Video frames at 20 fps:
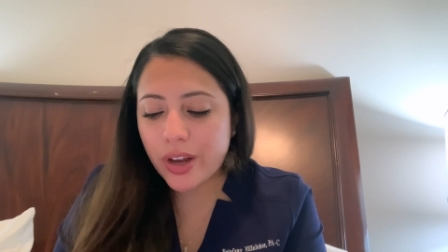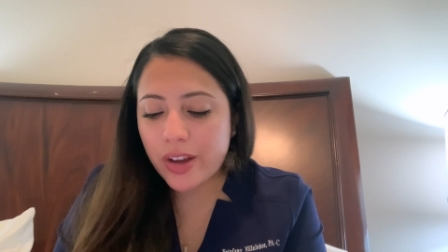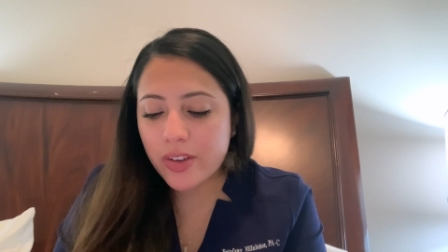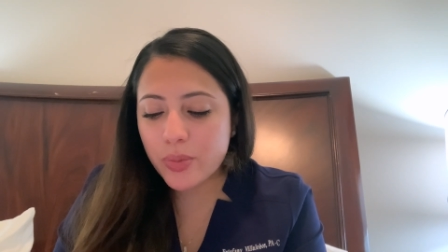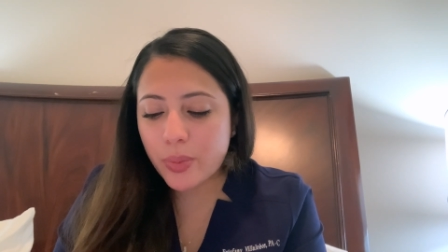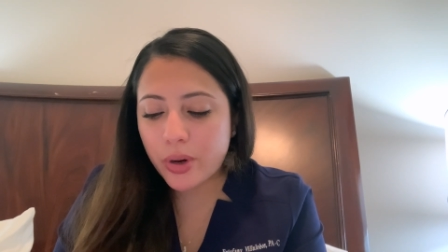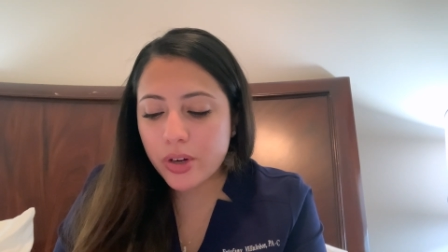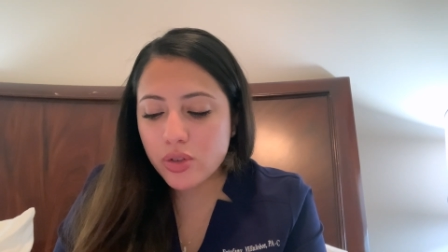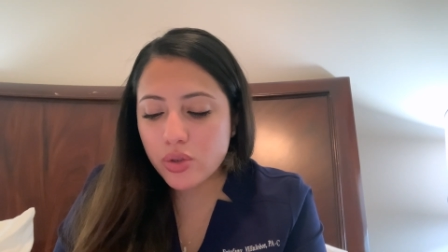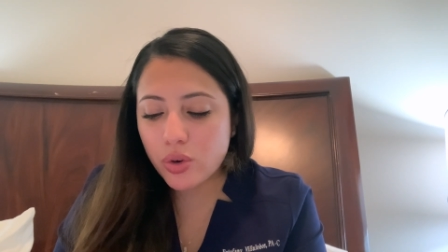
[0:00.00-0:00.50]

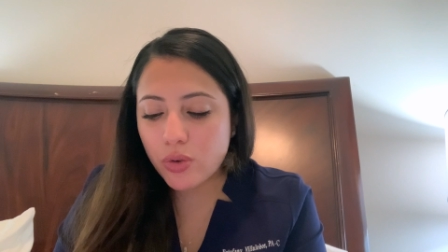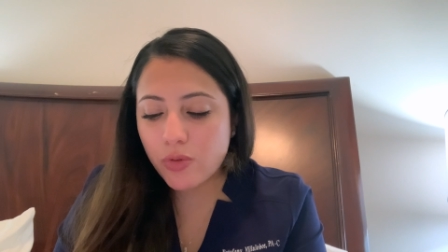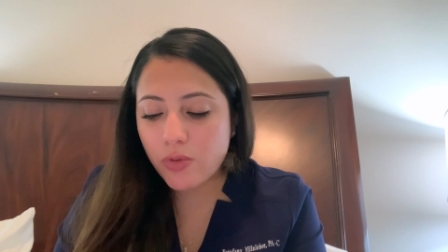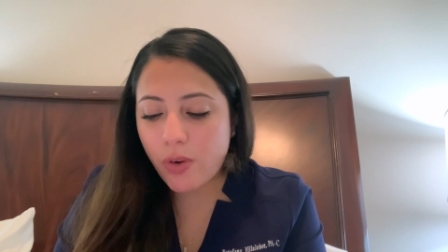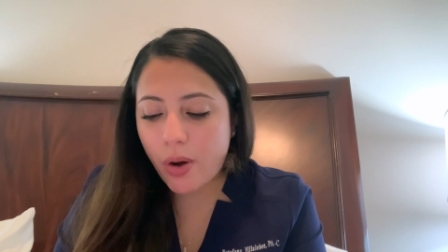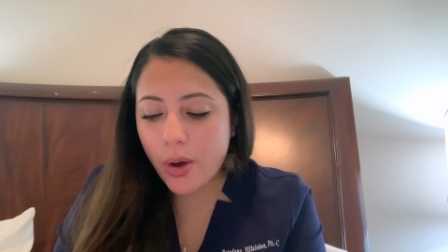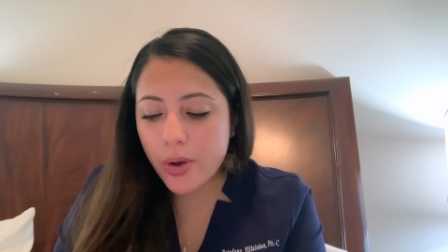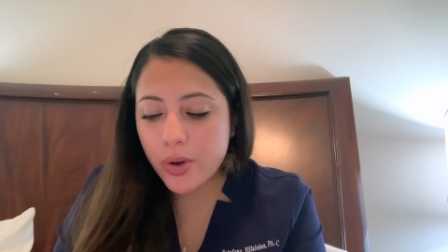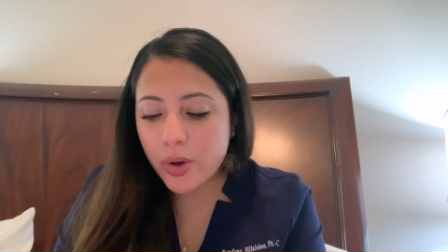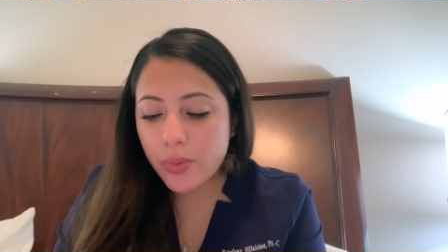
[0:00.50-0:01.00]
expirational
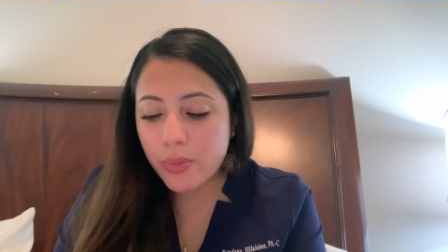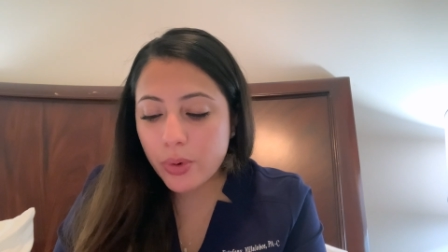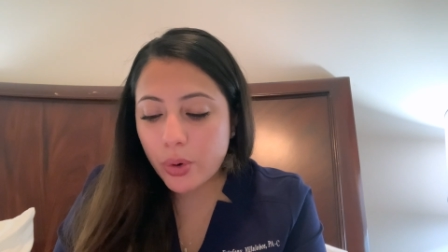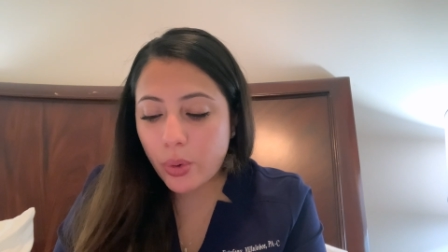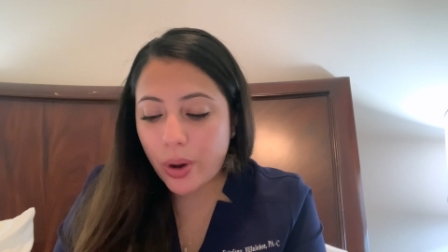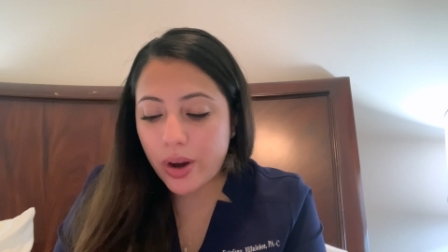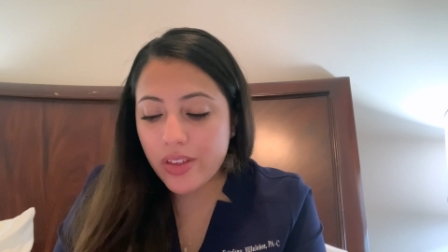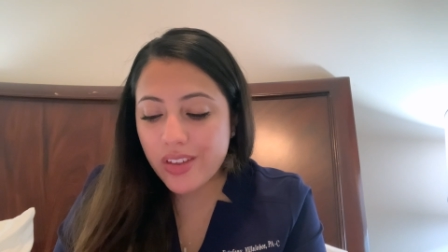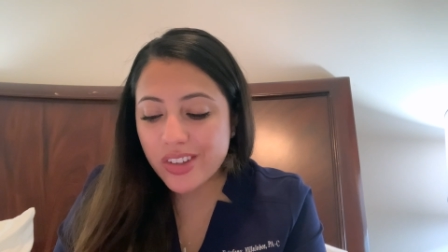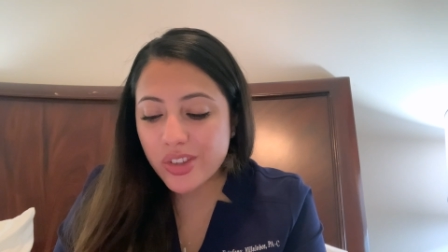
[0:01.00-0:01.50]
volume
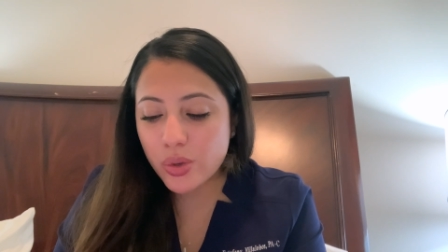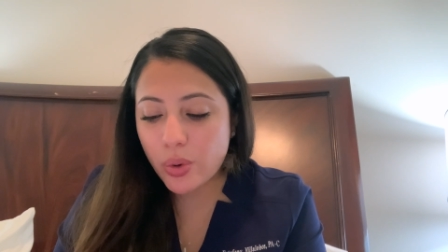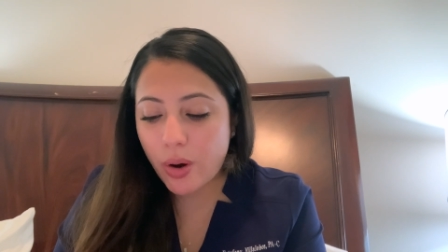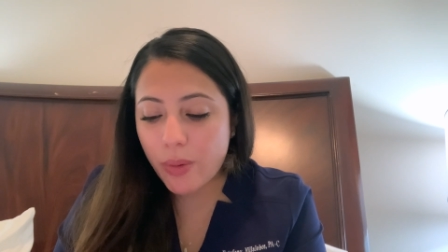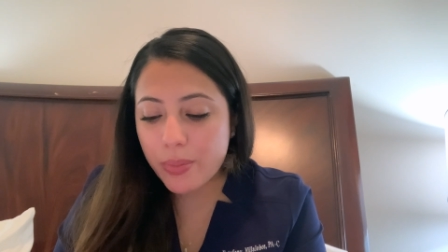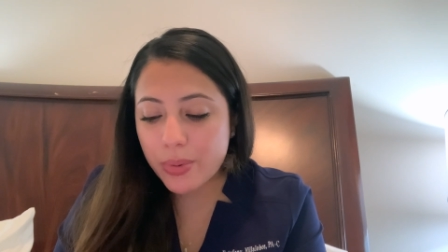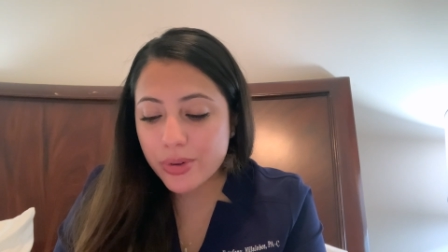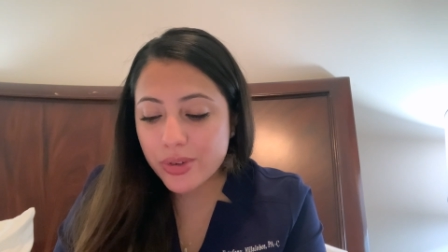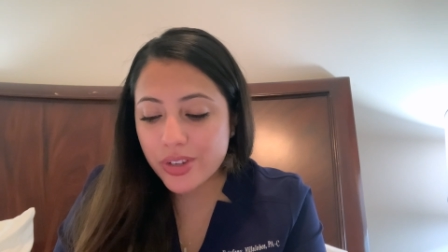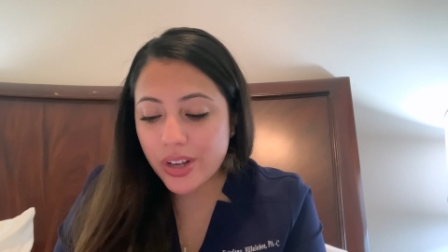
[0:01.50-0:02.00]
greater than
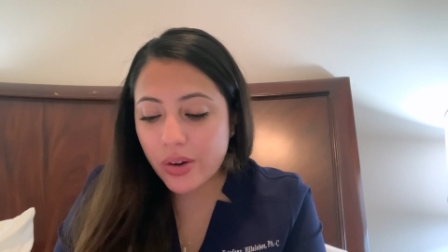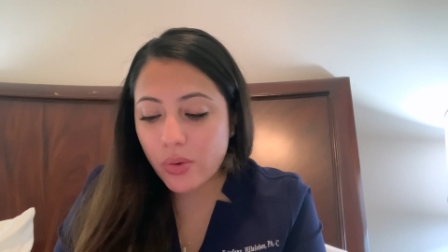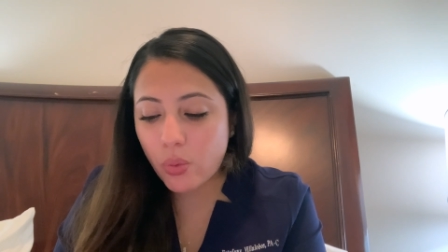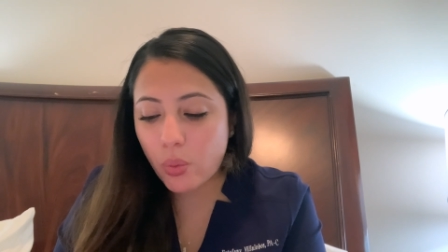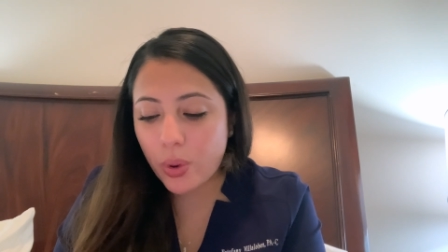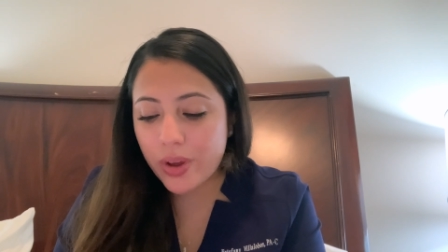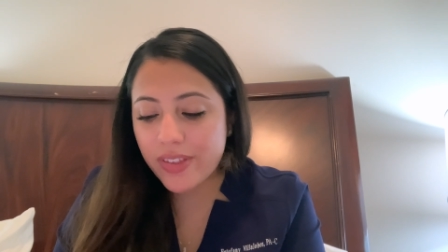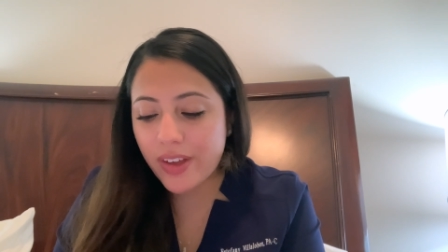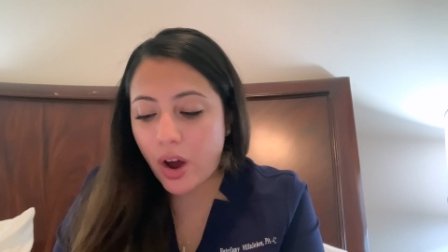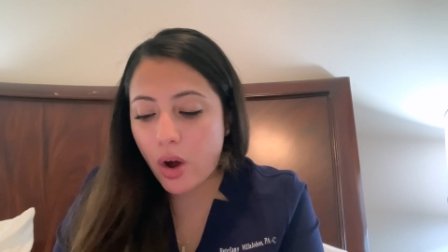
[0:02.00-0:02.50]
12%
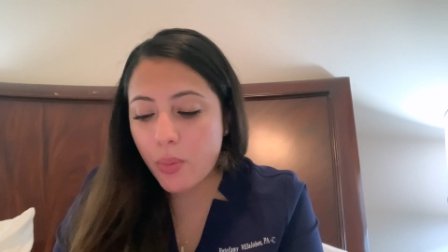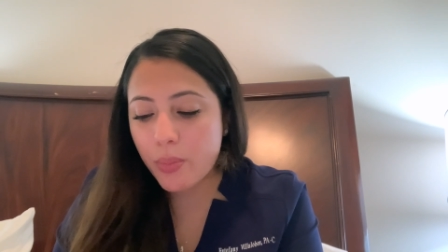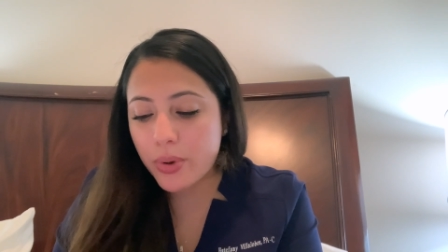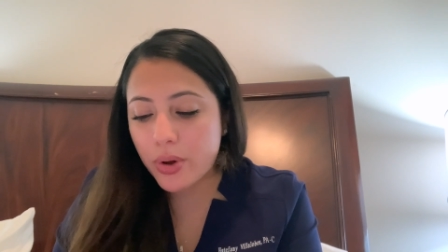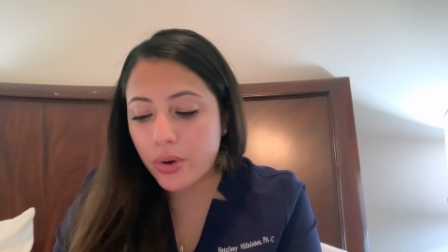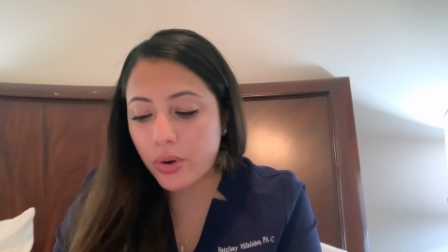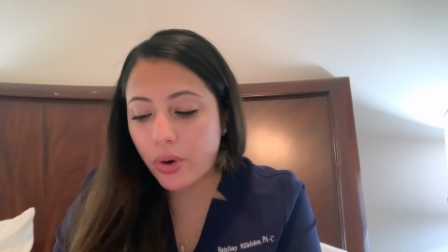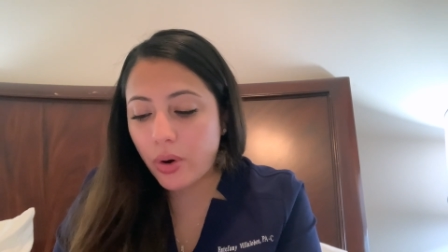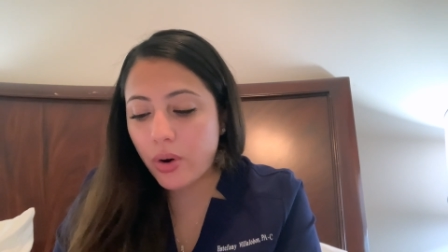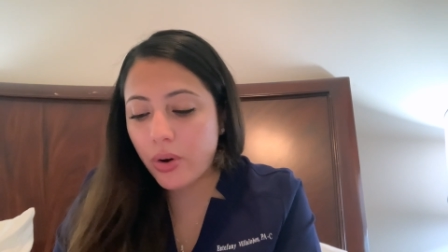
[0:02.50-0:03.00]
with
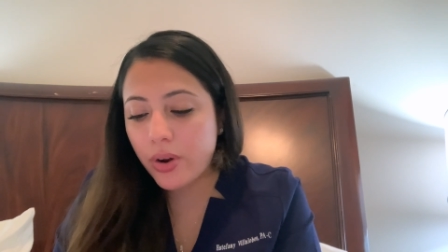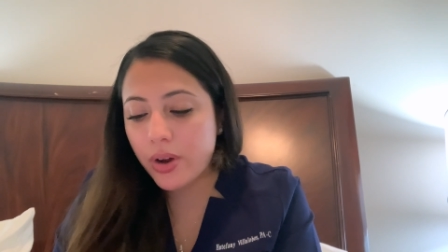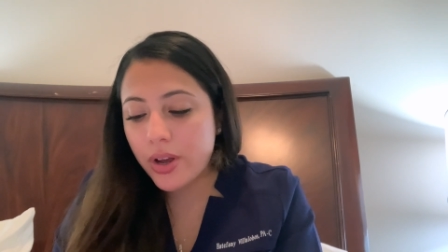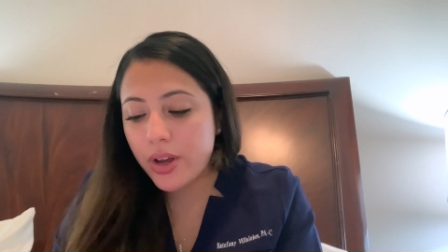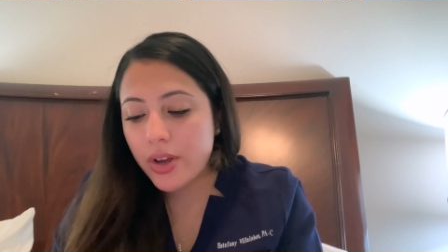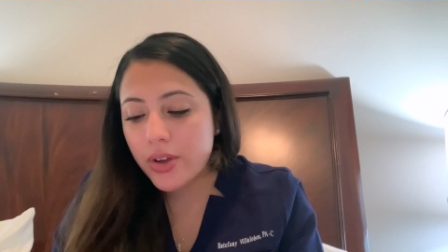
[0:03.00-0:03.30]
albuterol.